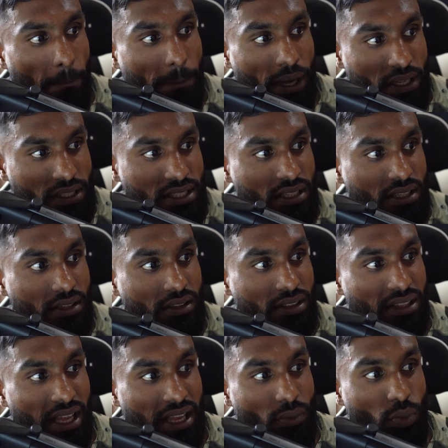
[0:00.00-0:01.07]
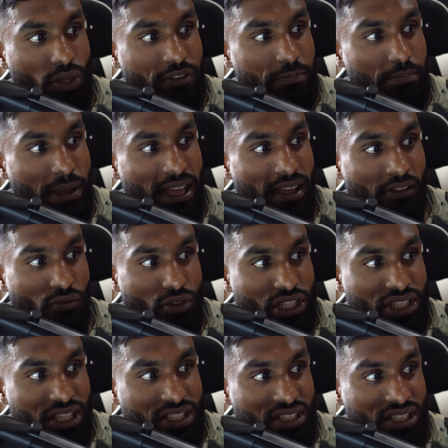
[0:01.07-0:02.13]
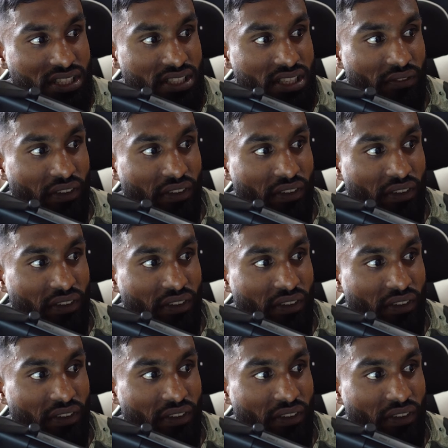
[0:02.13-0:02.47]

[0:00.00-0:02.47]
but then we've met resistance,